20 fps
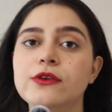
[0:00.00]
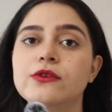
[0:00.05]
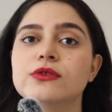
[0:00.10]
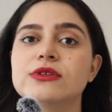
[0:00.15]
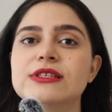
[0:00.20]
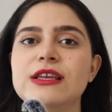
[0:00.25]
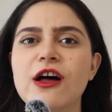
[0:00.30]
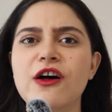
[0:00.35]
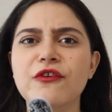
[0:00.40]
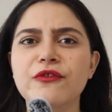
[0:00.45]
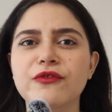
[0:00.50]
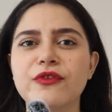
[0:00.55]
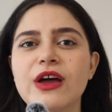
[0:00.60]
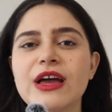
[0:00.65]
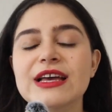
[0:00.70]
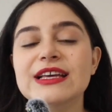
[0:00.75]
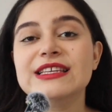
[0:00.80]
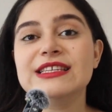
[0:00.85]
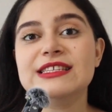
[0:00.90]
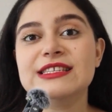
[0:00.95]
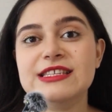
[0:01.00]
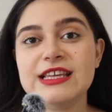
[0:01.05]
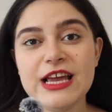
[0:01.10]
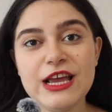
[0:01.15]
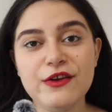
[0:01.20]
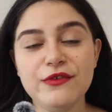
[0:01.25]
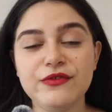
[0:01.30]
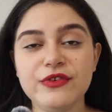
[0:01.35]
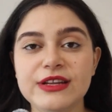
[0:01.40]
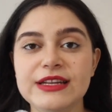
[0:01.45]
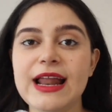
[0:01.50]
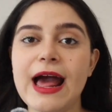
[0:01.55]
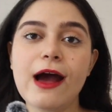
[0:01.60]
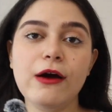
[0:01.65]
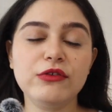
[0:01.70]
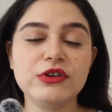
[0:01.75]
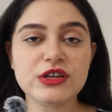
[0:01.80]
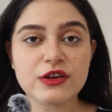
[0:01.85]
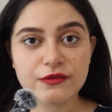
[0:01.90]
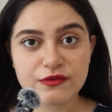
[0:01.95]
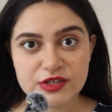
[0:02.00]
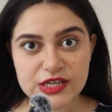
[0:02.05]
yourself safe and out of